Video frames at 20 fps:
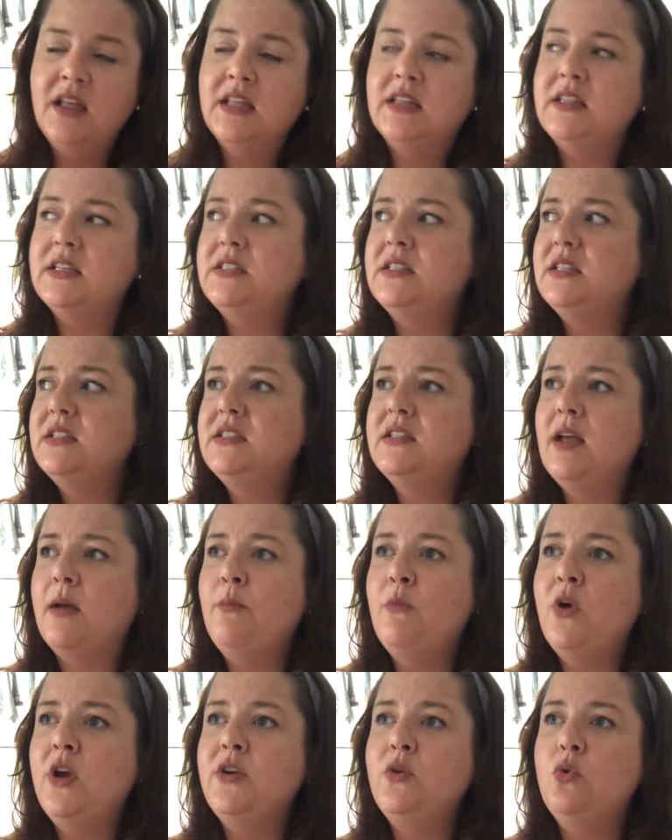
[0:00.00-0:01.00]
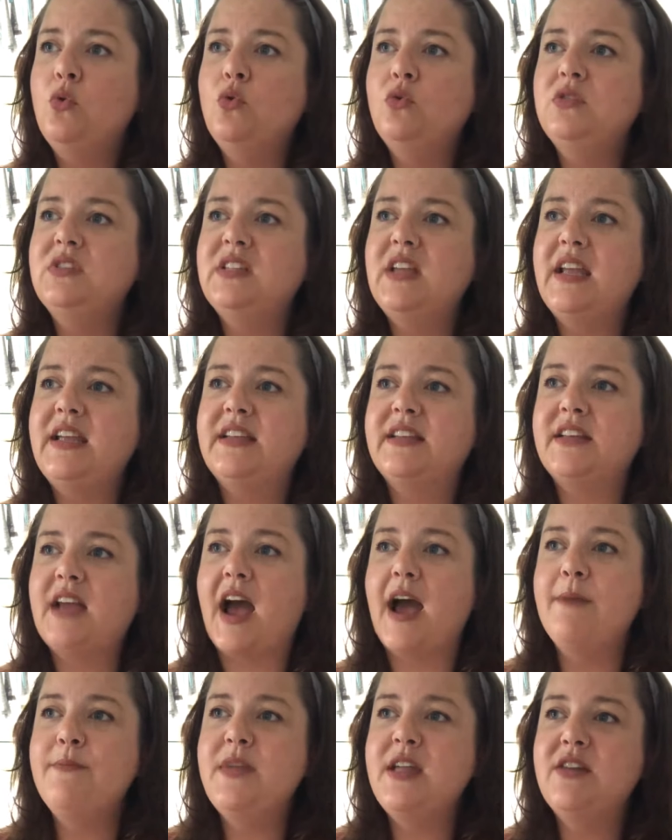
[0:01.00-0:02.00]
this is someone who's like,
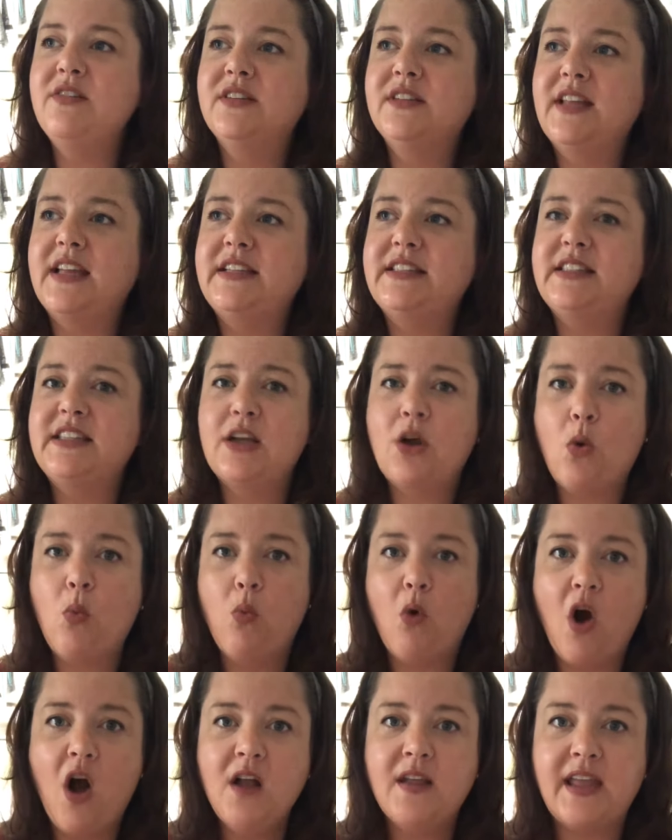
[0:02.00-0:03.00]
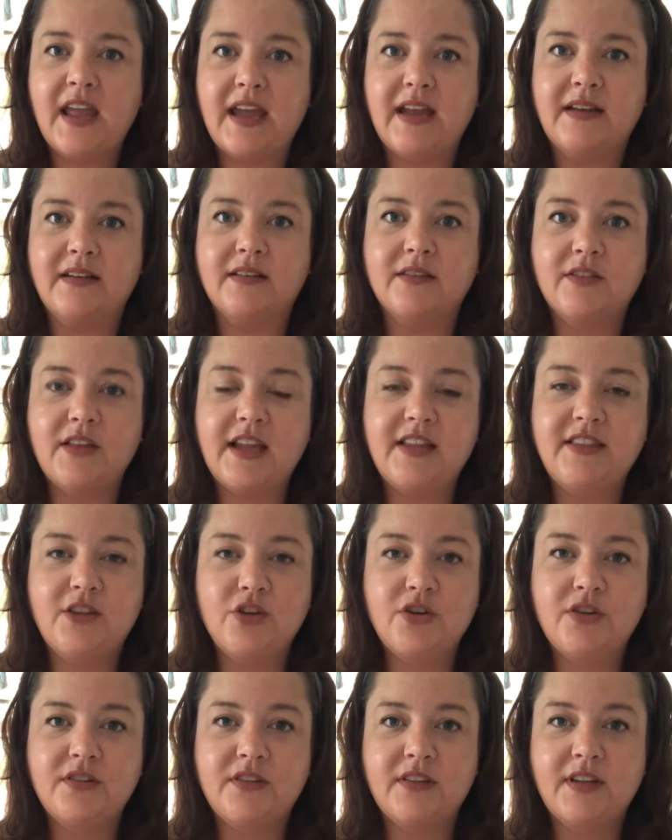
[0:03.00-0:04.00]
I'm hearing like sick of walking. Like
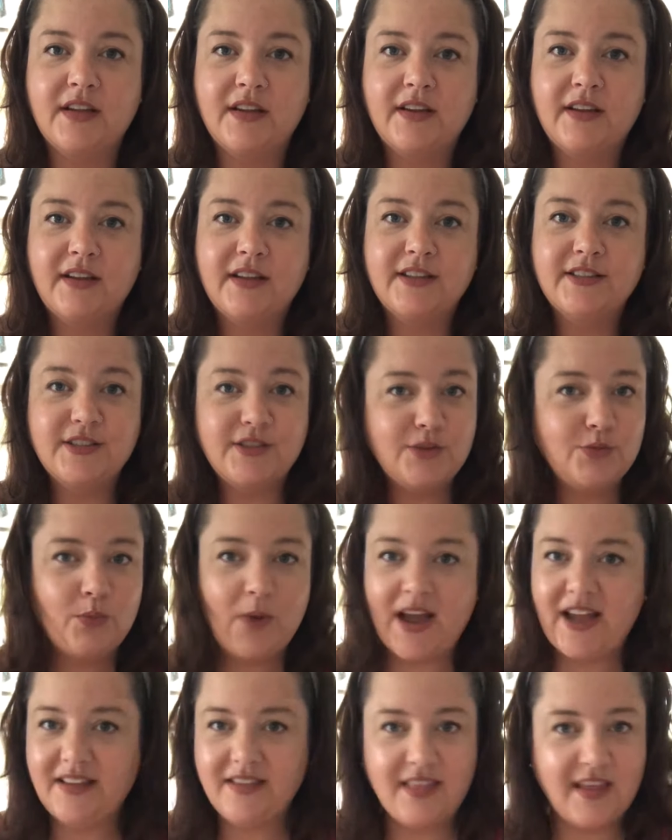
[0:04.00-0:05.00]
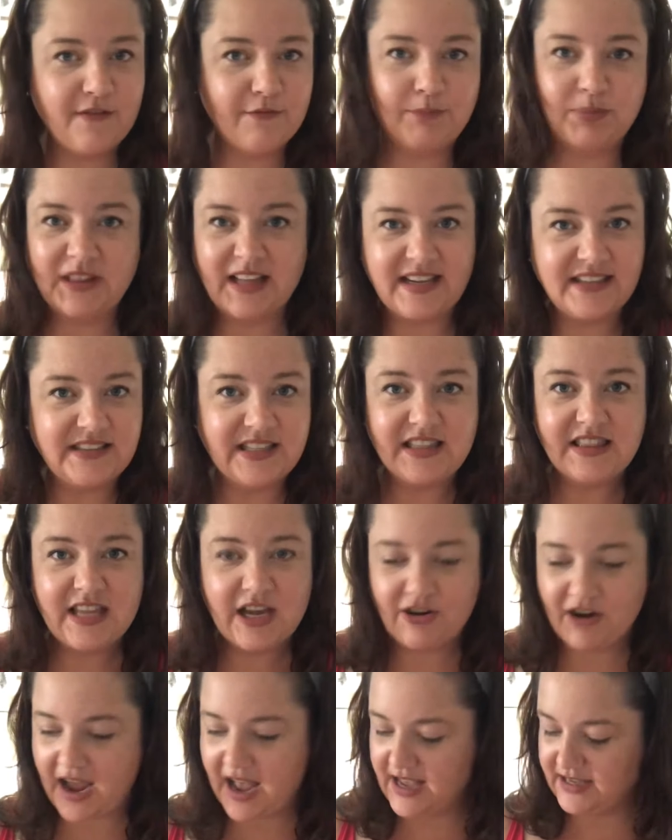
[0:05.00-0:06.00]
they're, this is why they've planted
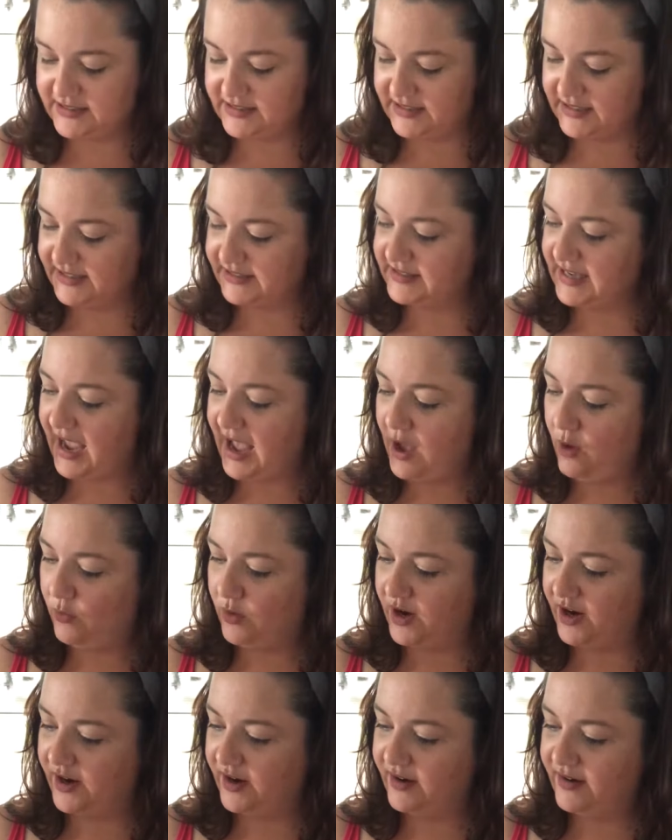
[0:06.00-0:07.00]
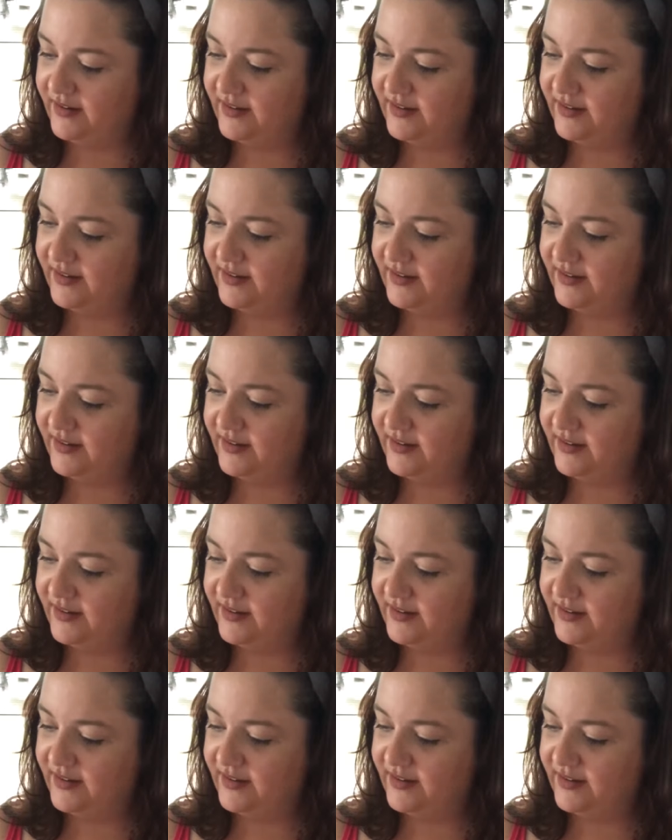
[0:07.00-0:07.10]
their ass in a tower.